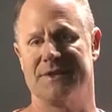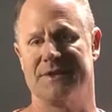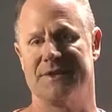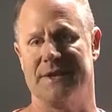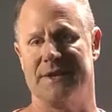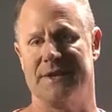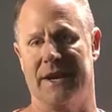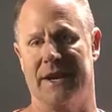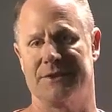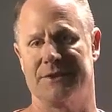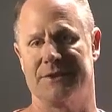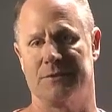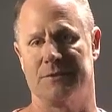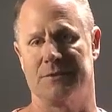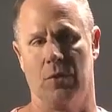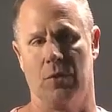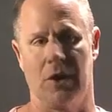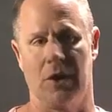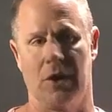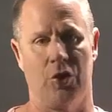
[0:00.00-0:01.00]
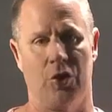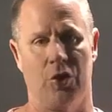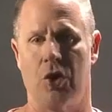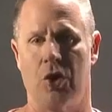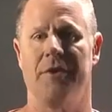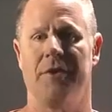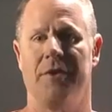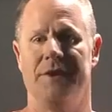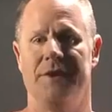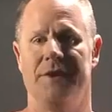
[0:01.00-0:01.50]
6. What on
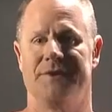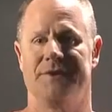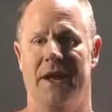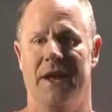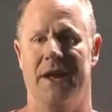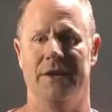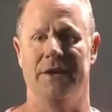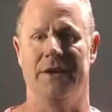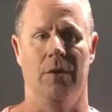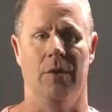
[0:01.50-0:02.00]
earth is that?